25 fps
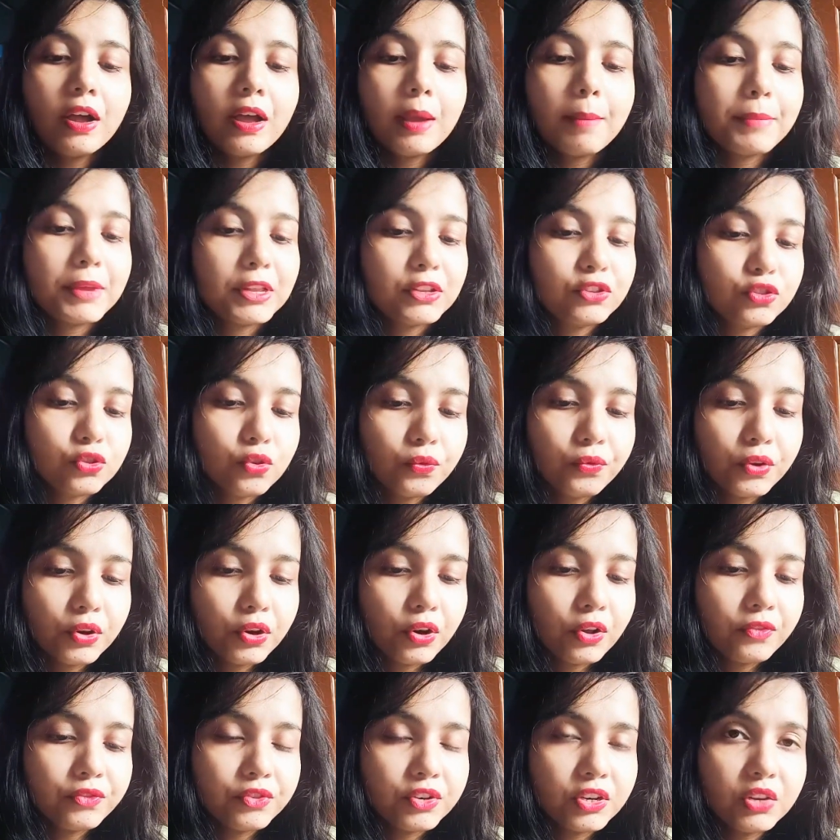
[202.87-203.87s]

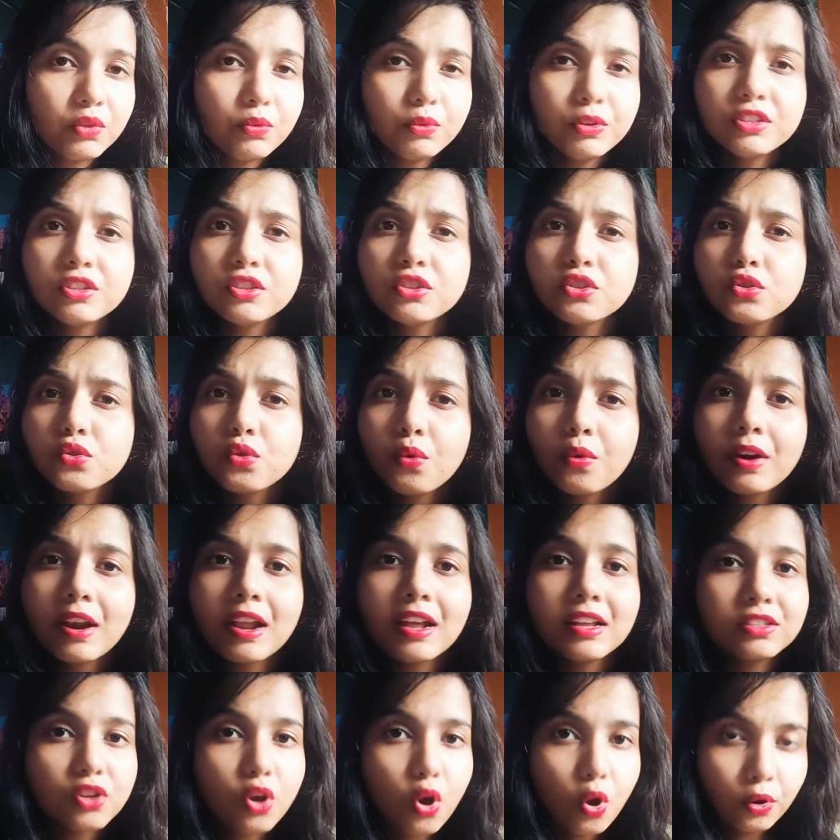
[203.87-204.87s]
Benzophenone 3, which is known
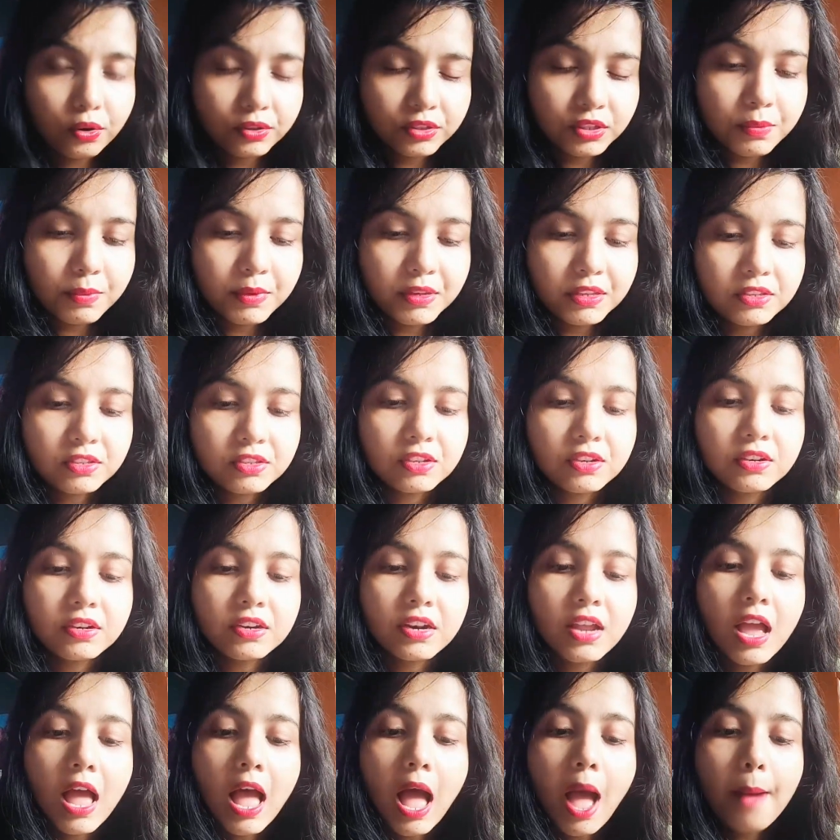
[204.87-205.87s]
as oxybenzone,
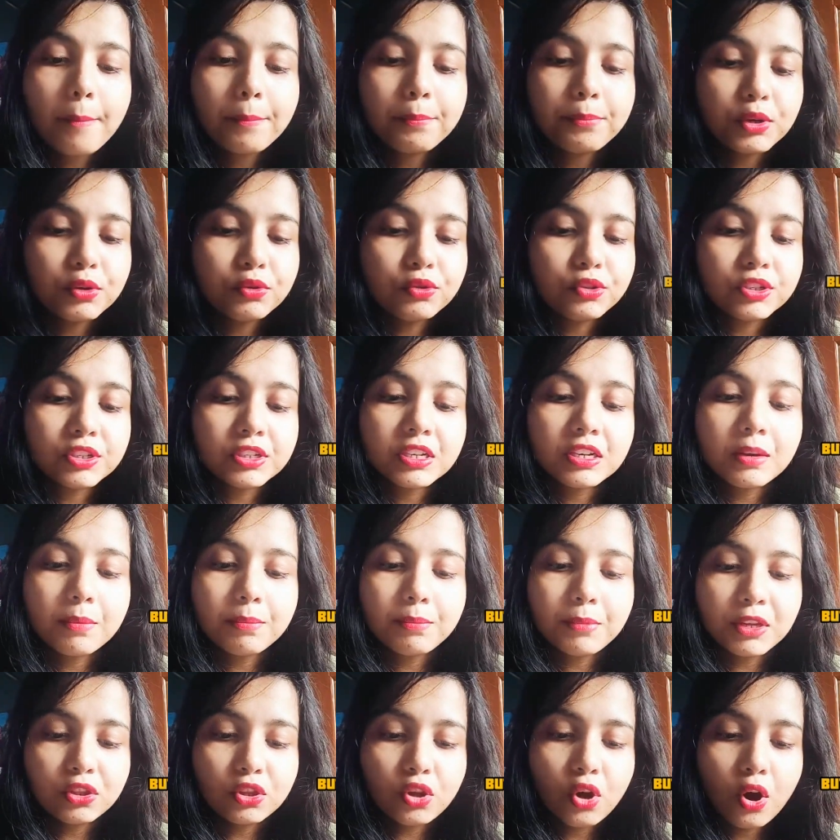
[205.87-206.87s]
butyl
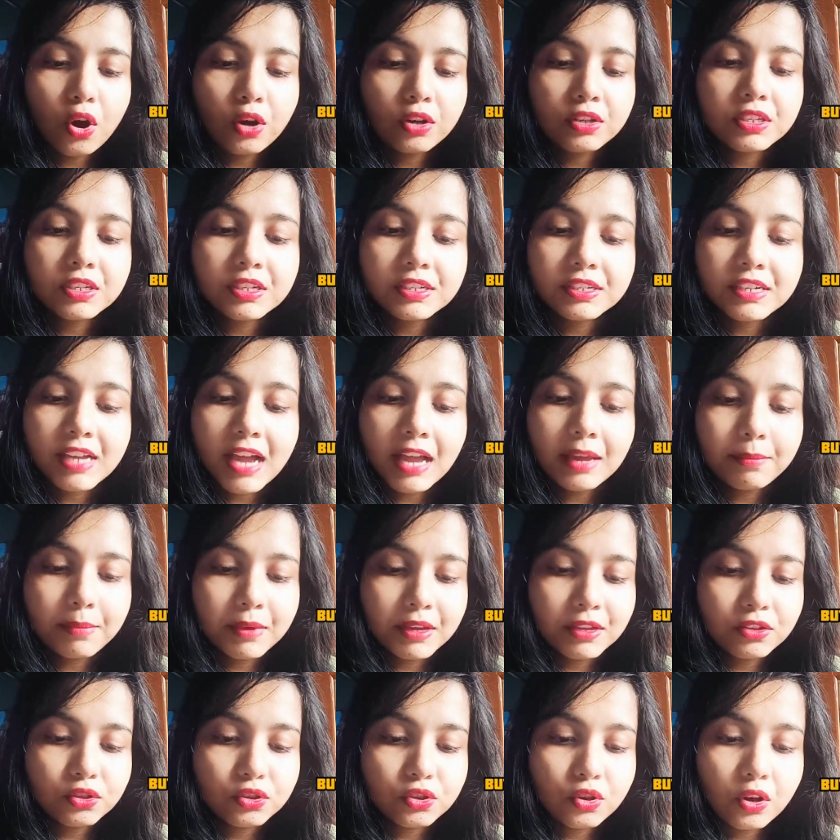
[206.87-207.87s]

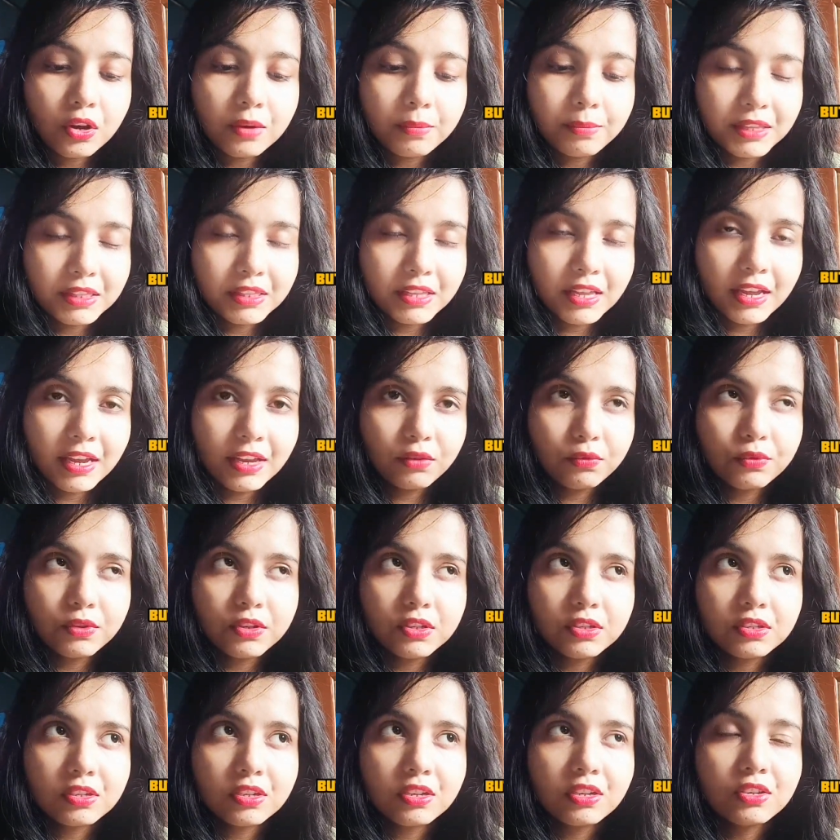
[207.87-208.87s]
methoxydibenzole methane,
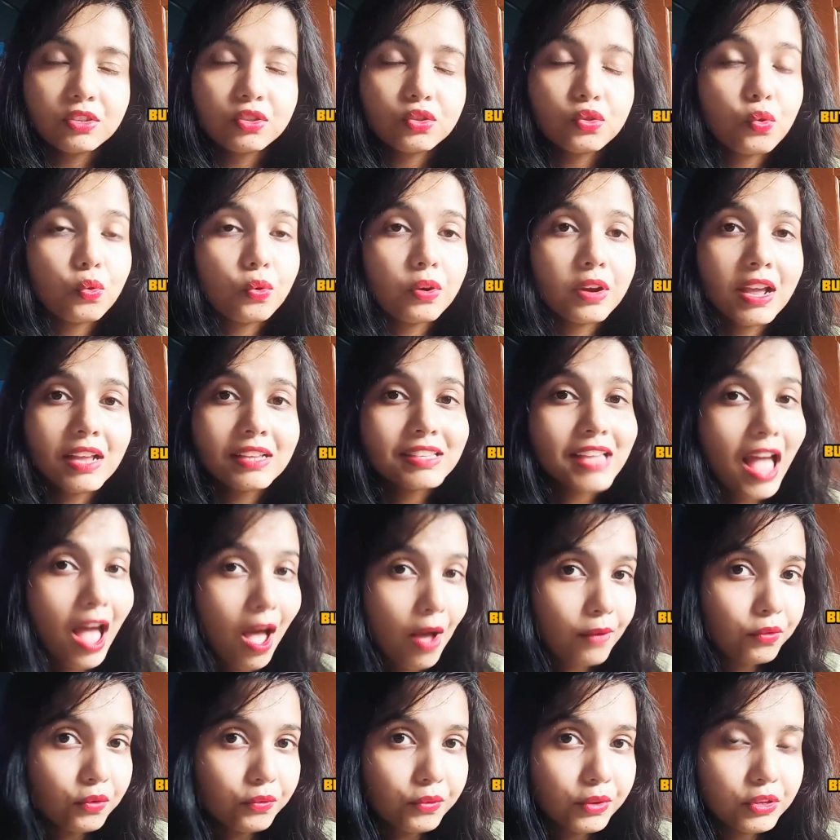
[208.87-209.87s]
which is known as
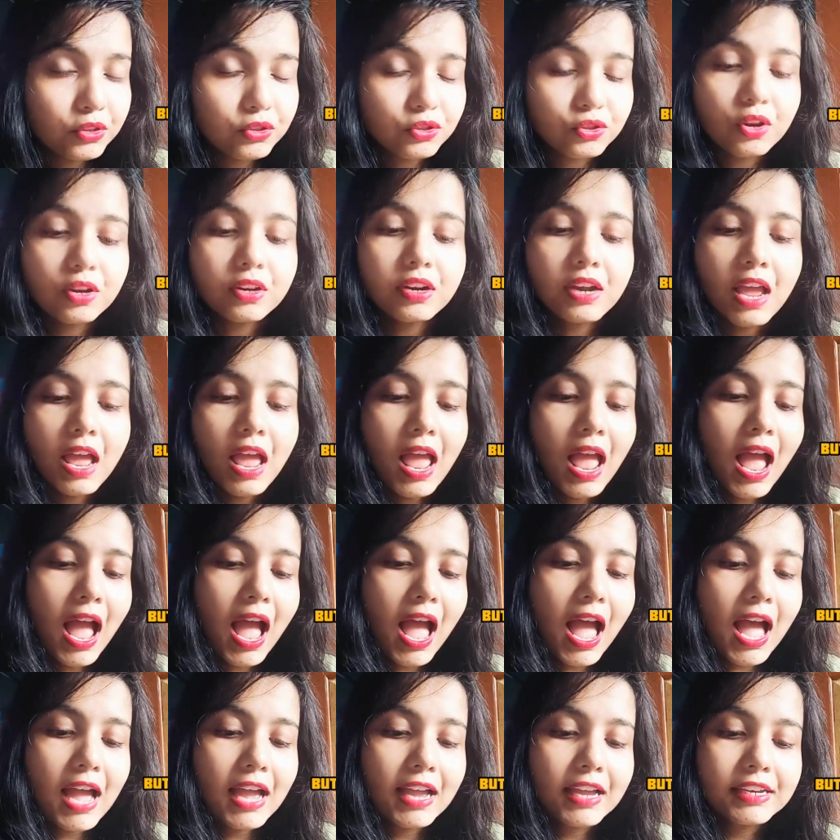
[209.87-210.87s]
avobenzone,
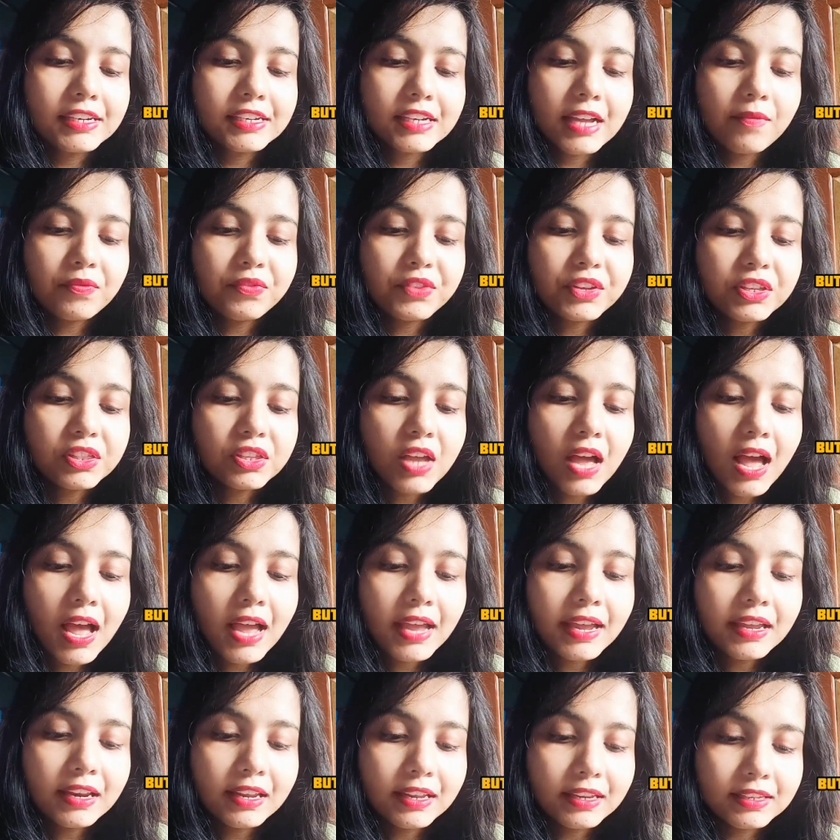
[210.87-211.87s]
and
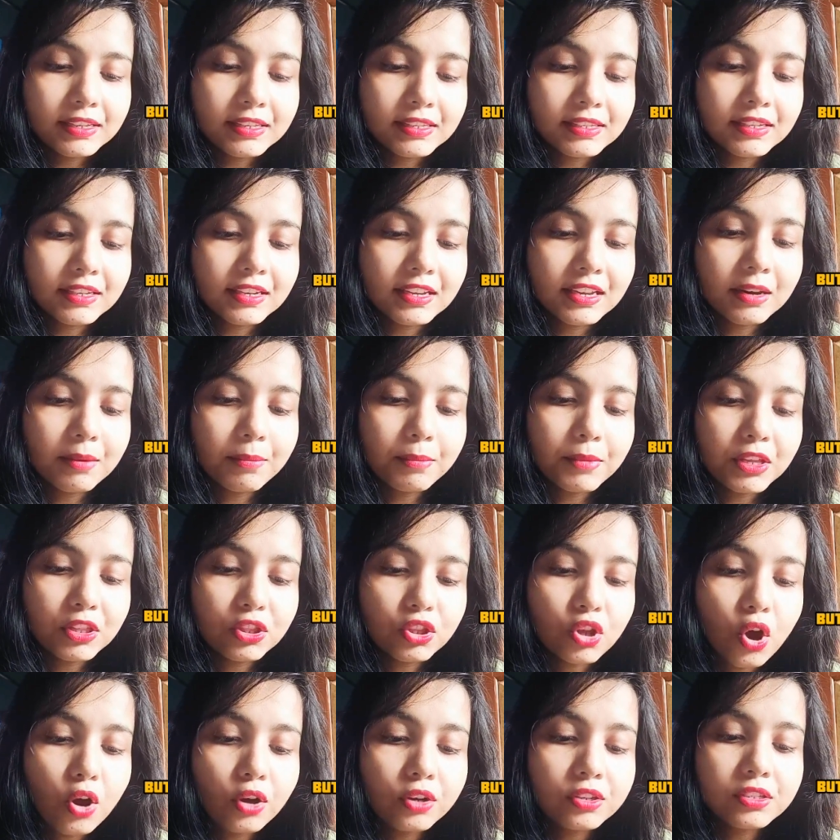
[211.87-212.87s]
ethyl hexyl
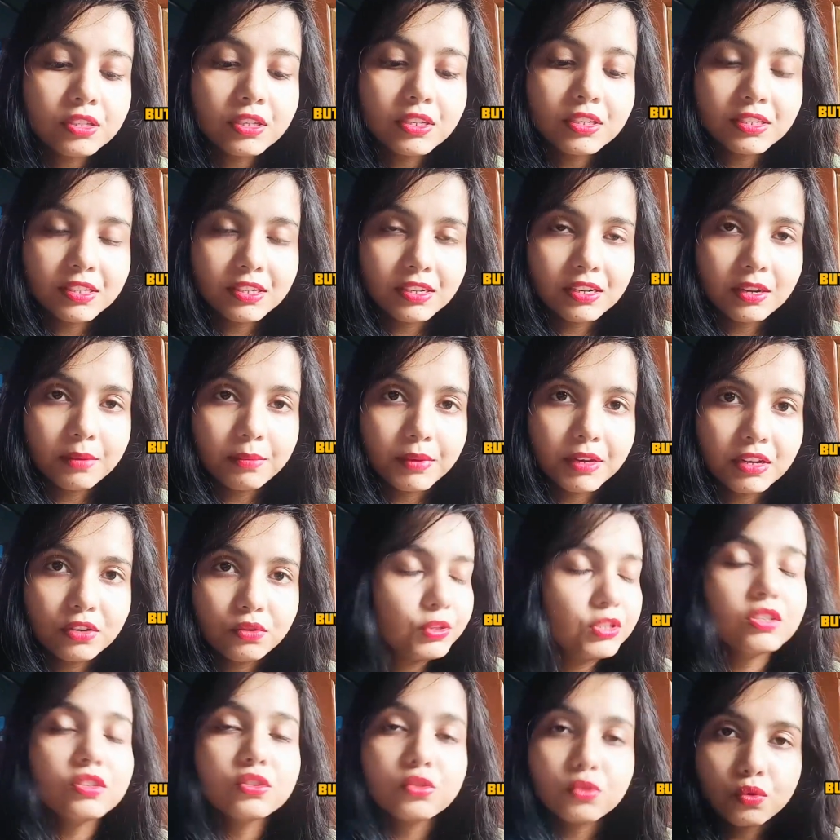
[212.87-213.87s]
methoxycinnamate,
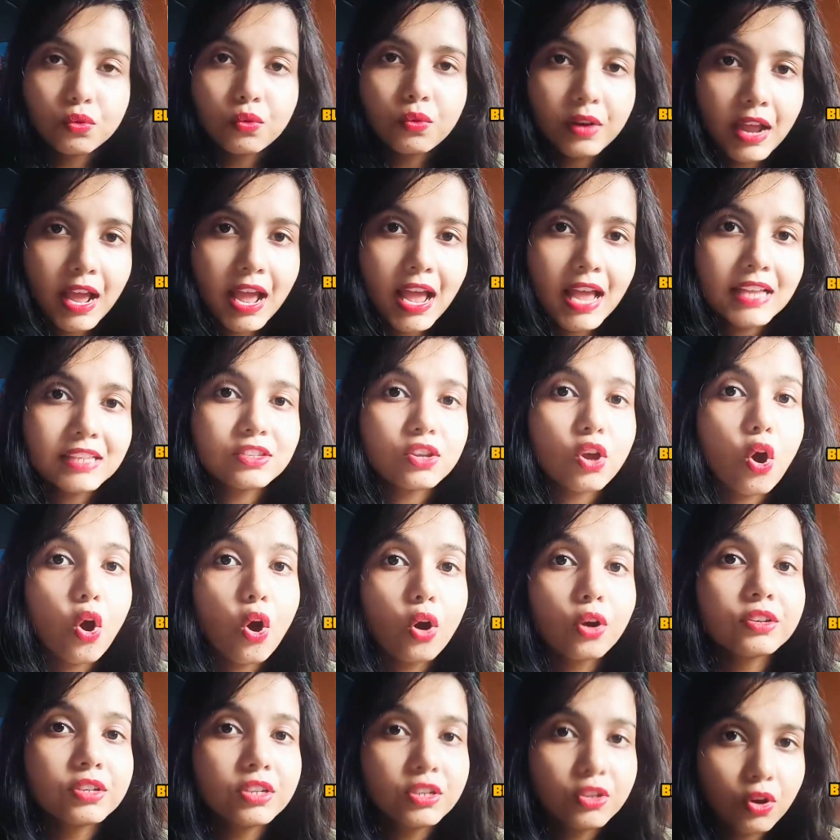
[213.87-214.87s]
which is known as
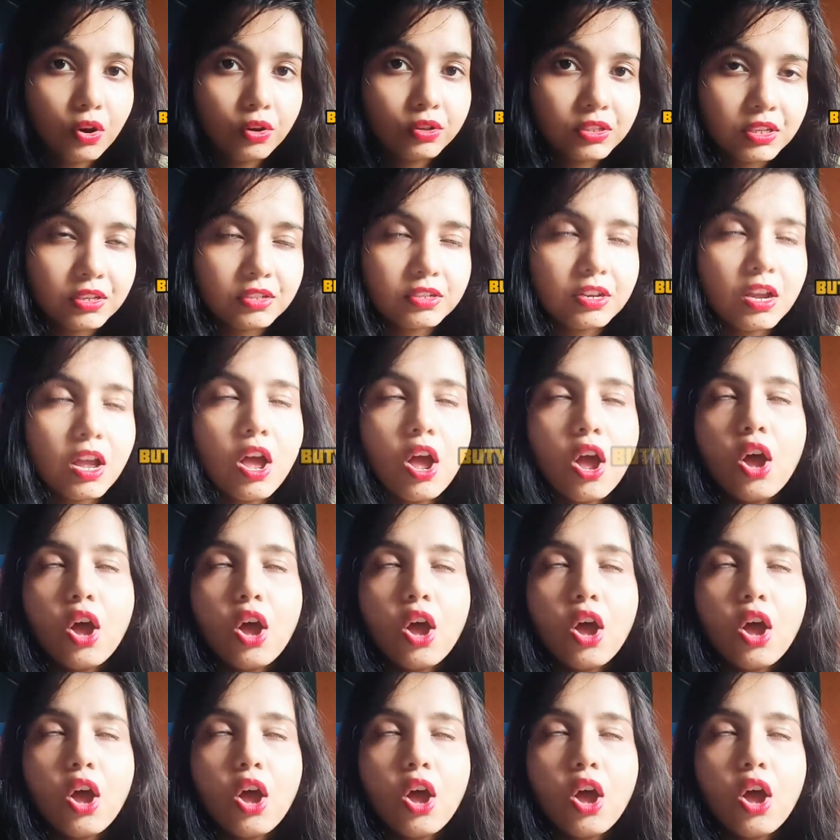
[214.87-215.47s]
octinoxate.